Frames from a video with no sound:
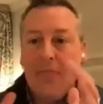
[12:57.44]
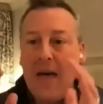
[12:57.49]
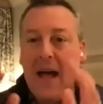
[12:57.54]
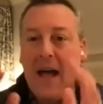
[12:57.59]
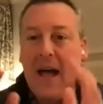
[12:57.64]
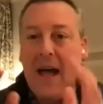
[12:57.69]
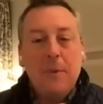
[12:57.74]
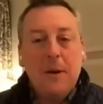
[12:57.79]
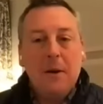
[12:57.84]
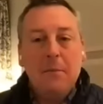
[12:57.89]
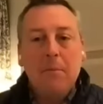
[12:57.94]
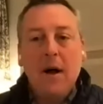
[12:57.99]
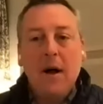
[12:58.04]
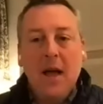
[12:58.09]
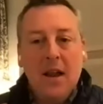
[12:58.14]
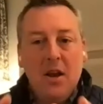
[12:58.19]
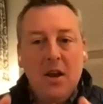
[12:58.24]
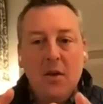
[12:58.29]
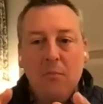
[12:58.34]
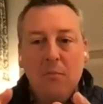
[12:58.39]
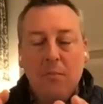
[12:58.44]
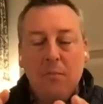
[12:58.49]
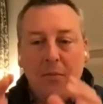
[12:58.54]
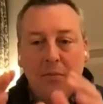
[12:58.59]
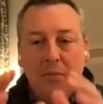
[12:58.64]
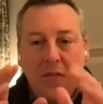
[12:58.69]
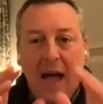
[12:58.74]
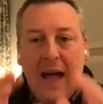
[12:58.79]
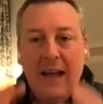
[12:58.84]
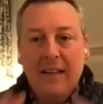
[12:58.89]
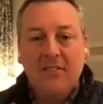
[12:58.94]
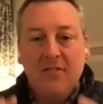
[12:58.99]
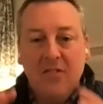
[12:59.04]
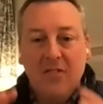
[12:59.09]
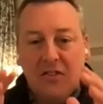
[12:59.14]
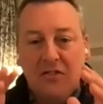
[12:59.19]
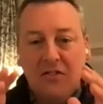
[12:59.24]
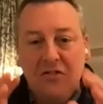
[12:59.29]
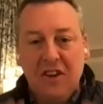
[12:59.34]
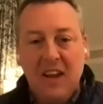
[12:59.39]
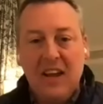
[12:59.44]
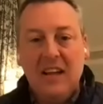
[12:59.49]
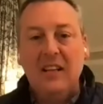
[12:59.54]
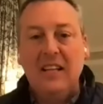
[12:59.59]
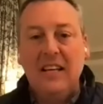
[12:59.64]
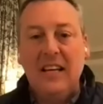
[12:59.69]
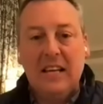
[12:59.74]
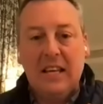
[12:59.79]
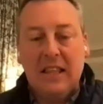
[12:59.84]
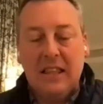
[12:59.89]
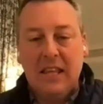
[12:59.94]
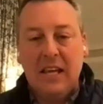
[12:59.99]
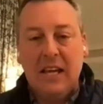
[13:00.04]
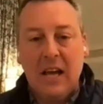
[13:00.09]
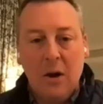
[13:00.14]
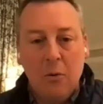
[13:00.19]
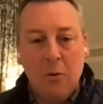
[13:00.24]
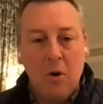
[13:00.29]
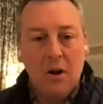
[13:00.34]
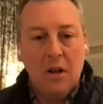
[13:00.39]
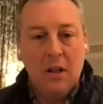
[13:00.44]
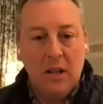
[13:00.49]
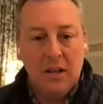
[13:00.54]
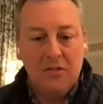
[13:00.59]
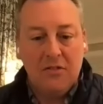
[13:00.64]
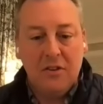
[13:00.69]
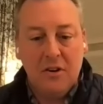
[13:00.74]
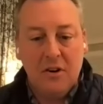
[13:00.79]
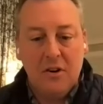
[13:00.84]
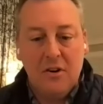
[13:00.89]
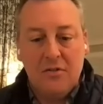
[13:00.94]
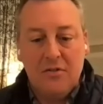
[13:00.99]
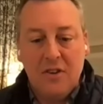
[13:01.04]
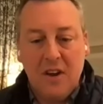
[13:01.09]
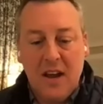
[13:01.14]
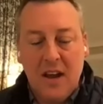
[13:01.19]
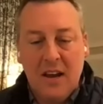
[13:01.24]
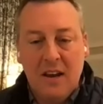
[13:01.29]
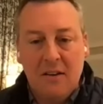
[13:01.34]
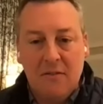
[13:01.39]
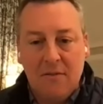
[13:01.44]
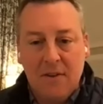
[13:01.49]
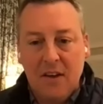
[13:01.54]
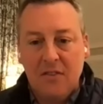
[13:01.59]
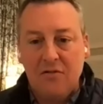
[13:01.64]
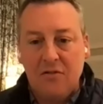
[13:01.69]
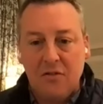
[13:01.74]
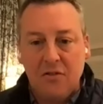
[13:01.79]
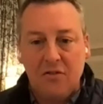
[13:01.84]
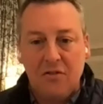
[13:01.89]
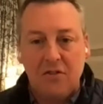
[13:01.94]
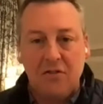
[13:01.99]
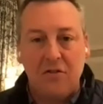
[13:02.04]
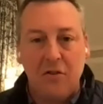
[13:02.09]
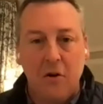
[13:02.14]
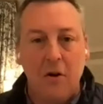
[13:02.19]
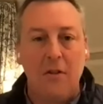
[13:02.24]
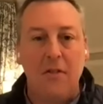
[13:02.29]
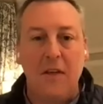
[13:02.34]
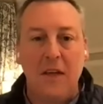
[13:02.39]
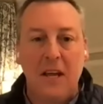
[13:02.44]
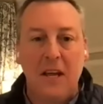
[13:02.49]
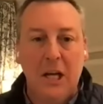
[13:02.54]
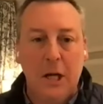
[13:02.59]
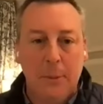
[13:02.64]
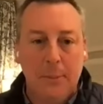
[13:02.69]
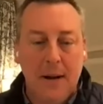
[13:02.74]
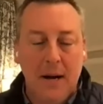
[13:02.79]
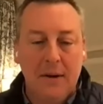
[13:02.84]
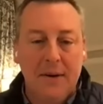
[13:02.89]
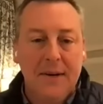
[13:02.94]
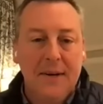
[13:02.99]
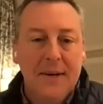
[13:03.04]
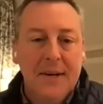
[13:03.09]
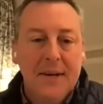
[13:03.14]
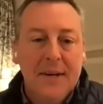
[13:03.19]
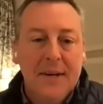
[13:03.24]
That's been my, and but that's the salient thing I want listeners and investors to start thinking about.